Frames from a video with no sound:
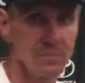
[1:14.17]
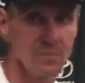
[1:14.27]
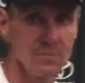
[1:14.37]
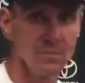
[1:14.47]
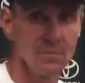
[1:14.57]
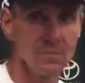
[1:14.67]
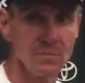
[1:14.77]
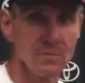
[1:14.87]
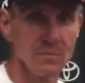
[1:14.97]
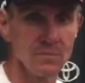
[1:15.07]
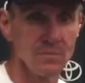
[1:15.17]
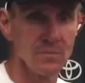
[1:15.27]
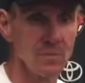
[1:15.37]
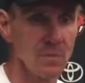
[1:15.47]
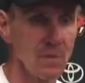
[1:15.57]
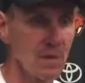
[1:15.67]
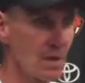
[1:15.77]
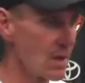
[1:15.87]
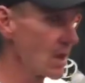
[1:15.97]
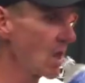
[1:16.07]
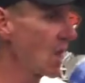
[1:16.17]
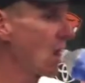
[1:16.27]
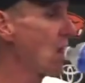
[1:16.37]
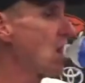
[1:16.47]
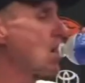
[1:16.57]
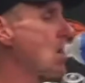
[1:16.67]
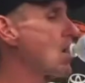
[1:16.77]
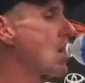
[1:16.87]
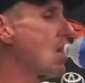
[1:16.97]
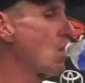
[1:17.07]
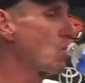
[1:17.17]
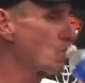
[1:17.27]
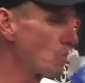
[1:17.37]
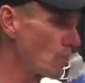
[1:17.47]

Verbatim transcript: a program-defining win, you know, to kind of springboard teams. Do you think